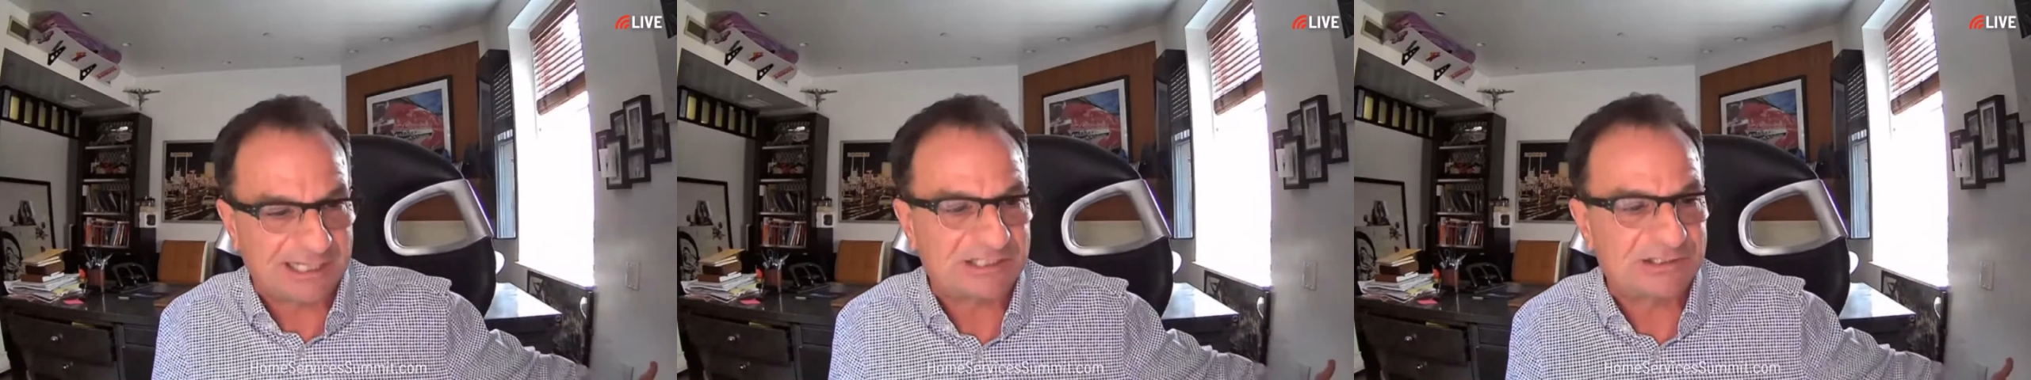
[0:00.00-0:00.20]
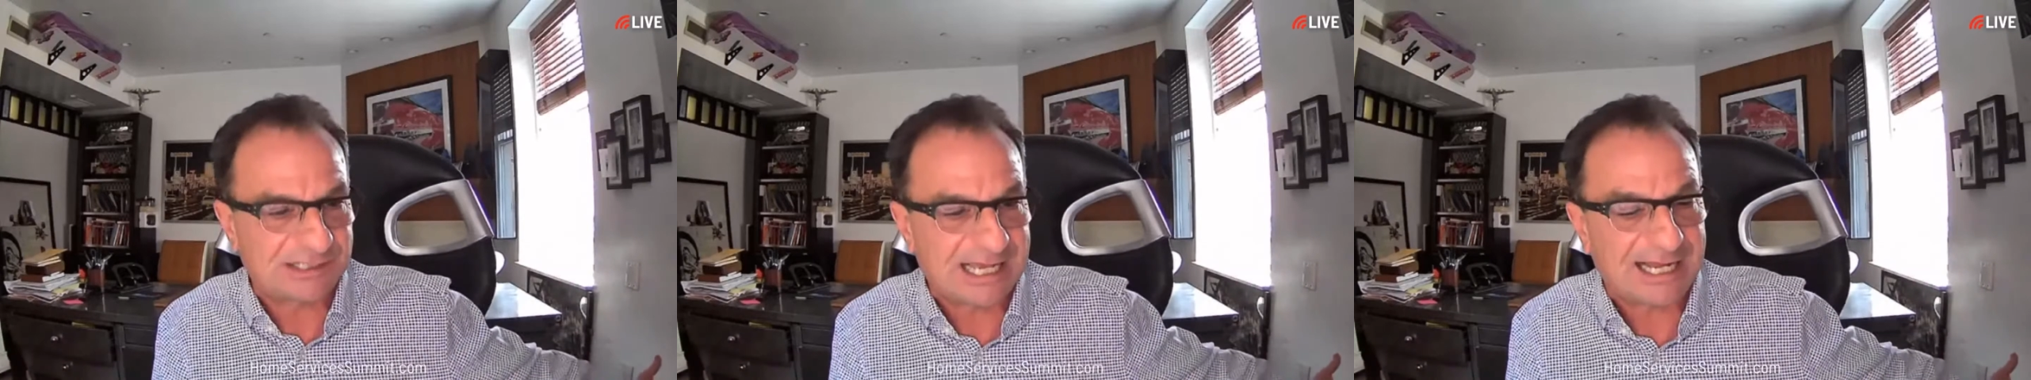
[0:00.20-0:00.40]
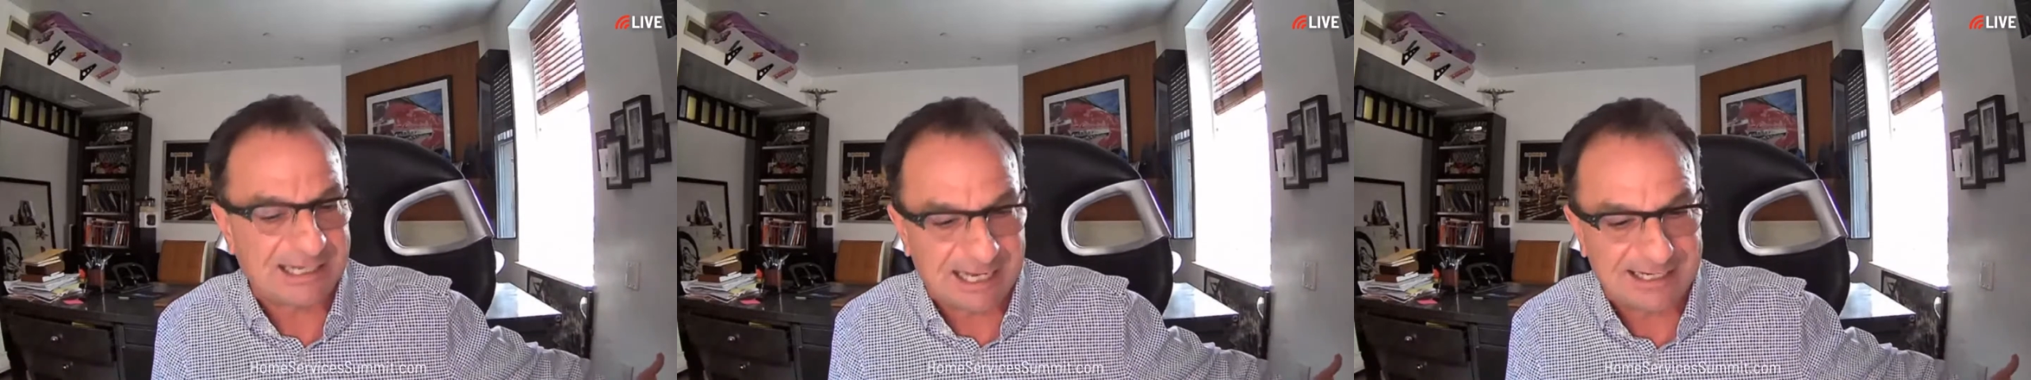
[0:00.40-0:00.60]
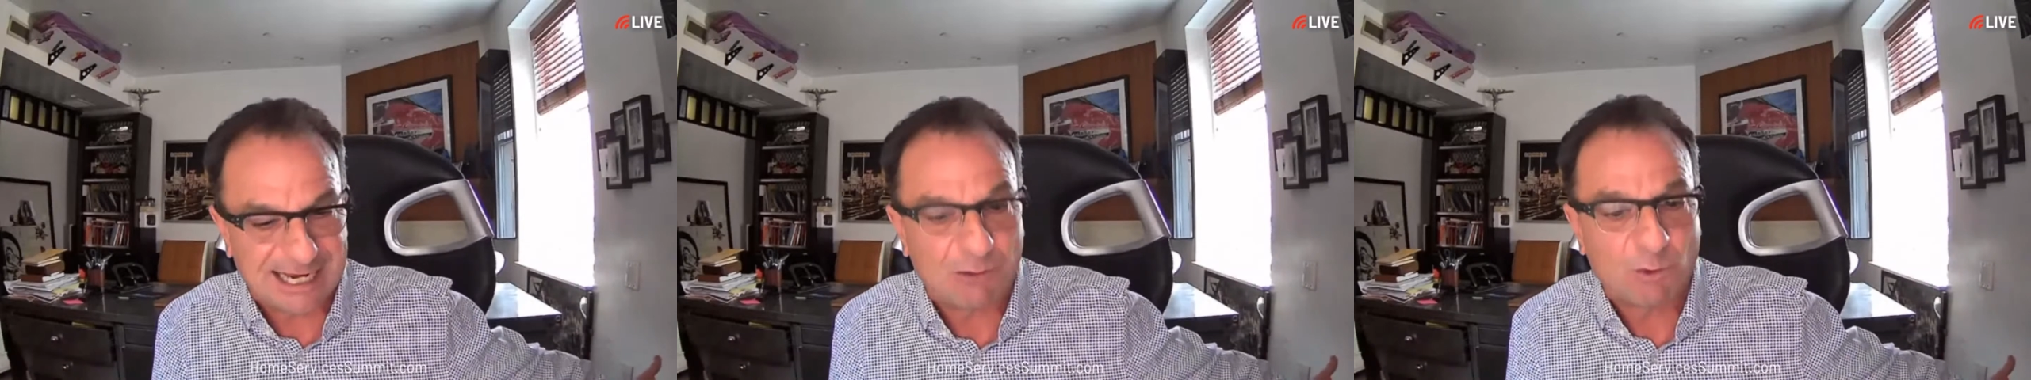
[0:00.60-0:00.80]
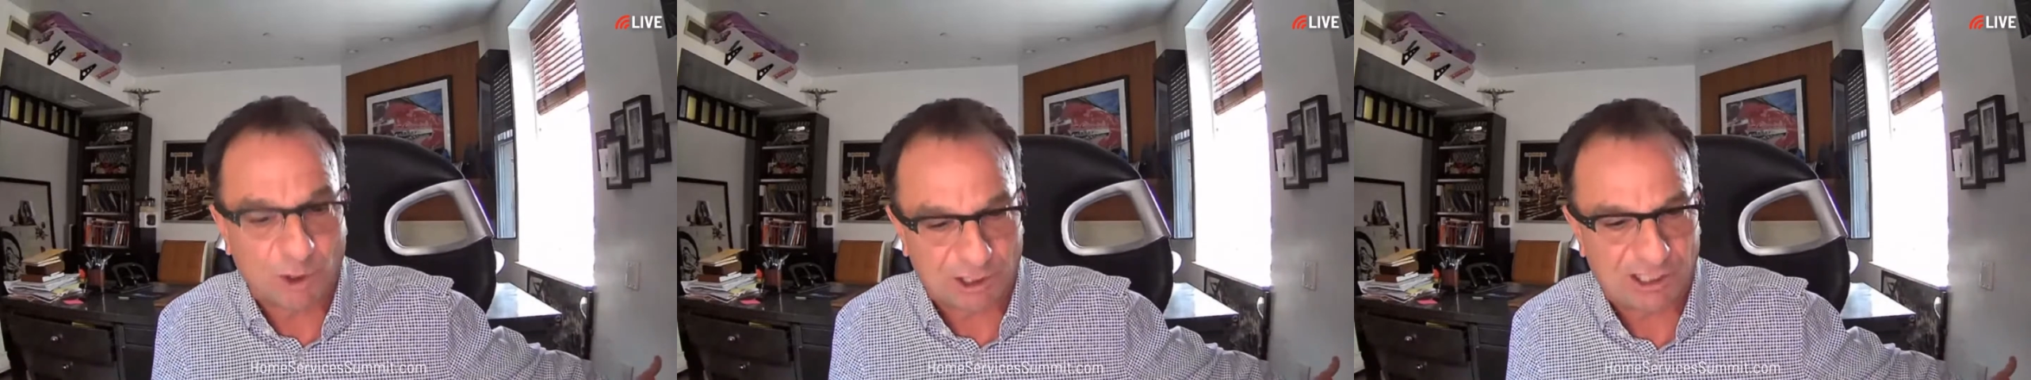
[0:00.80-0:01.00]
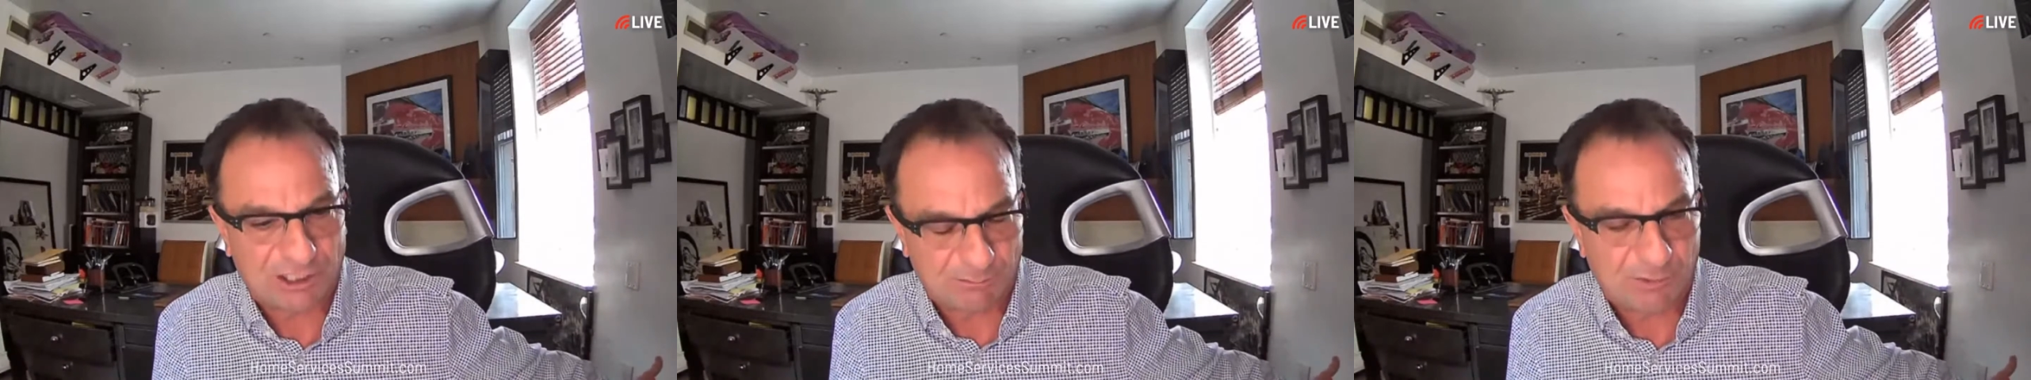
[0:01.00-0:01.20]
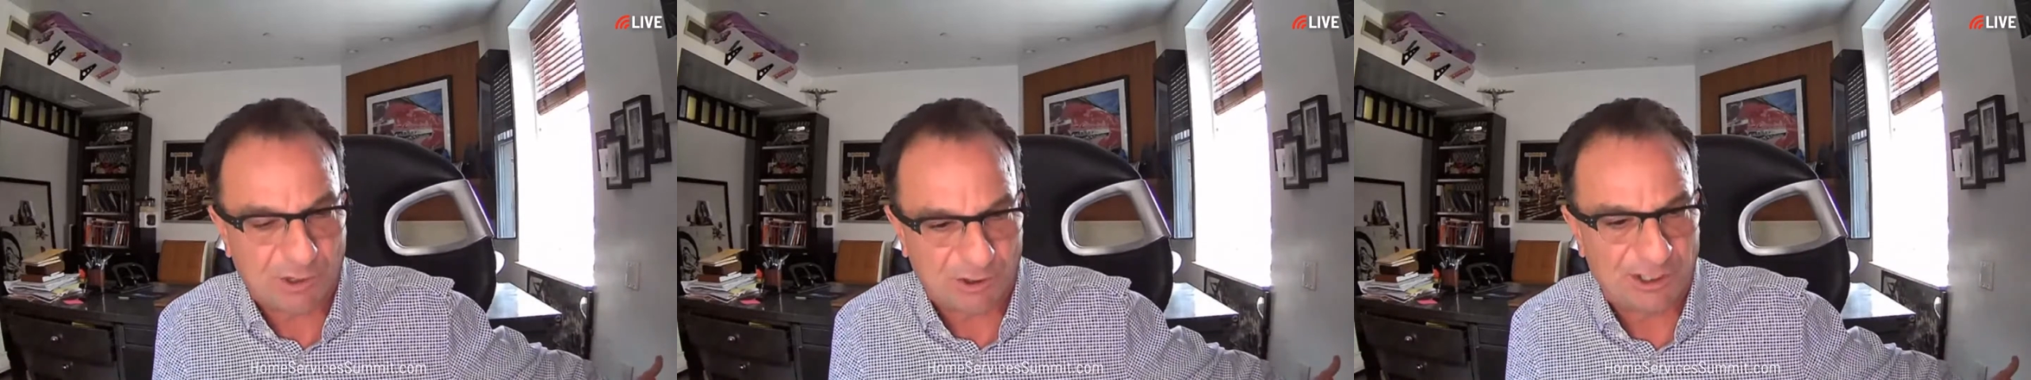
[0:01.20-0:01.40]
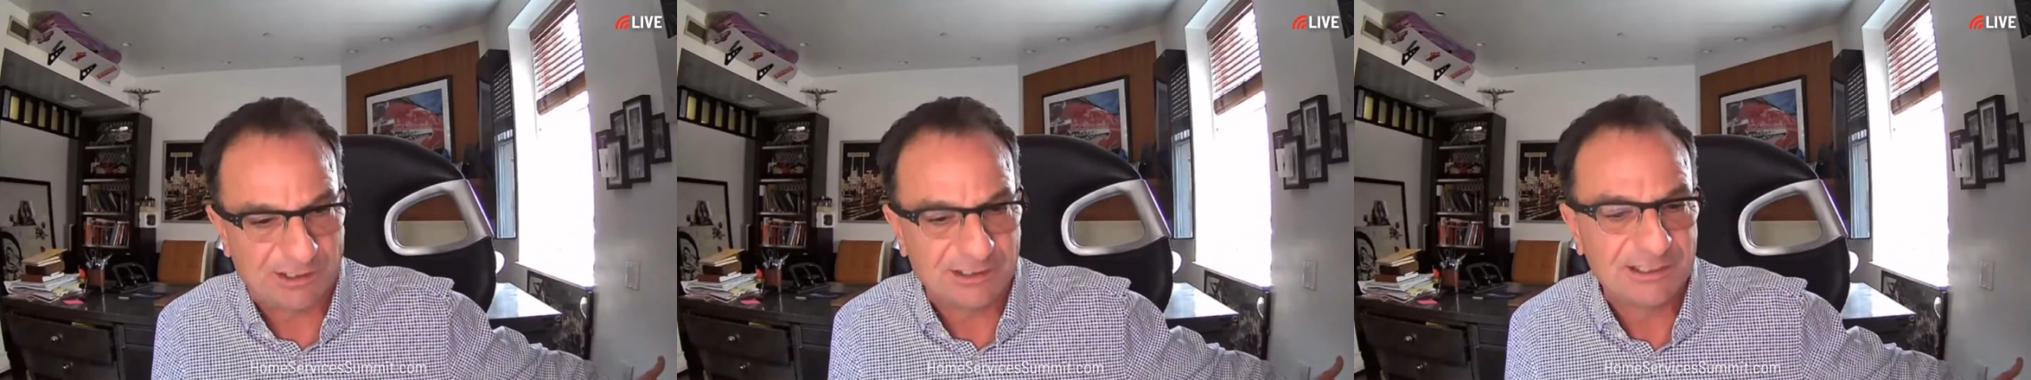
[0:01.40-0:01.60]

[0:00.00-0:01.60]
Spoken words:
that's got a networking component.